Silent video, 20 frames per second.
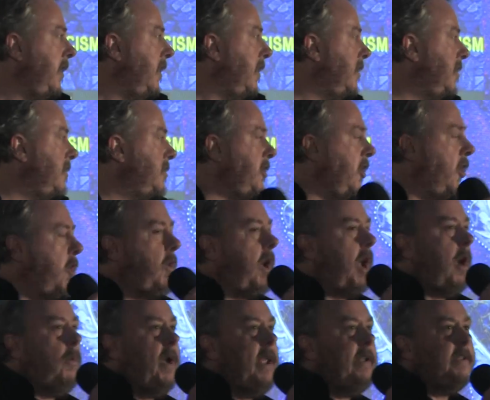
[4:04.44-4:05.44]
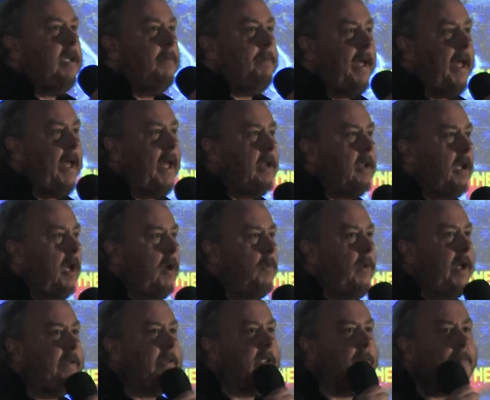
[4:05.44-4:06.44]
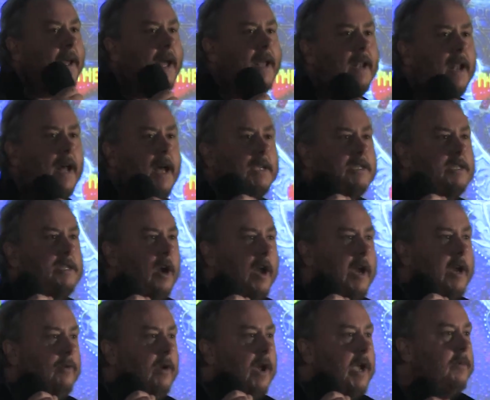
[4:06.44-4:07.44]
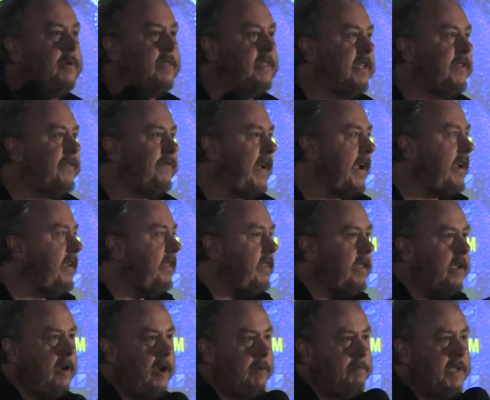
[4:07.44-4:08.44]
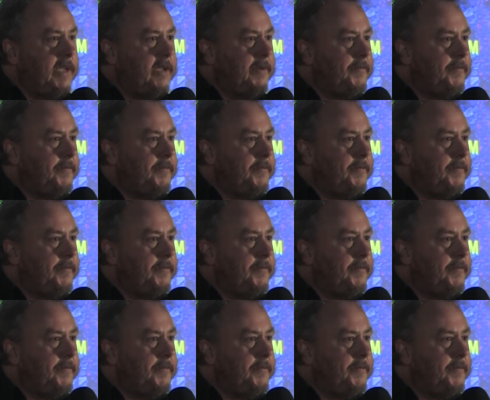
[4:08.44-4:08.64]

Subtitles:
So I went to bed last night, right, with this feckin' thing on me.